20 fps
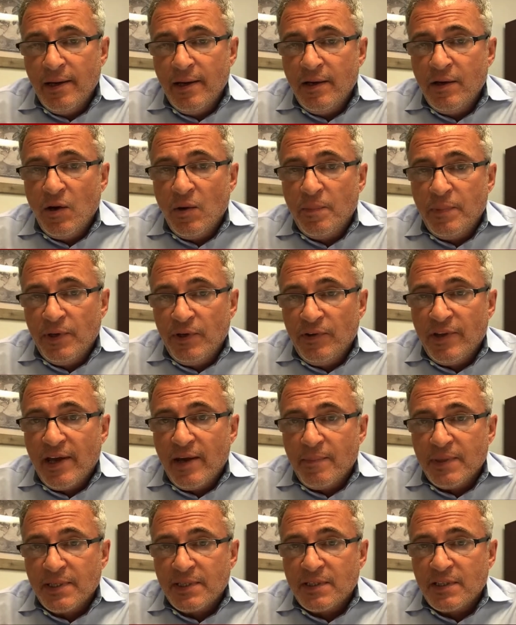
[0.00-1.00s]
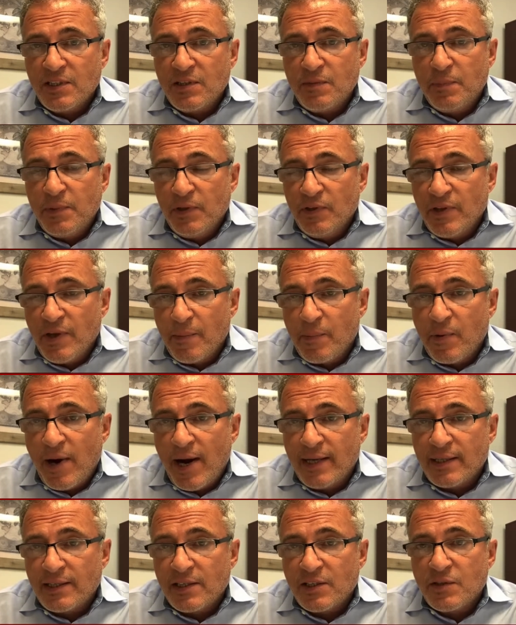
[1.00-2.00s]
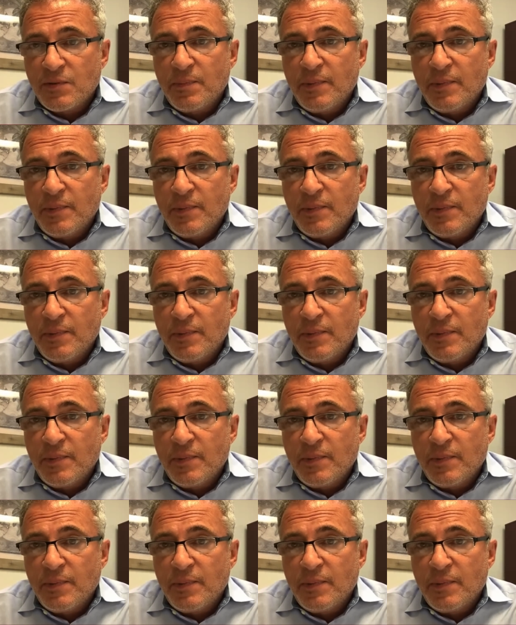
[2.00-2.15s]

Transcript: build their business, build their practice,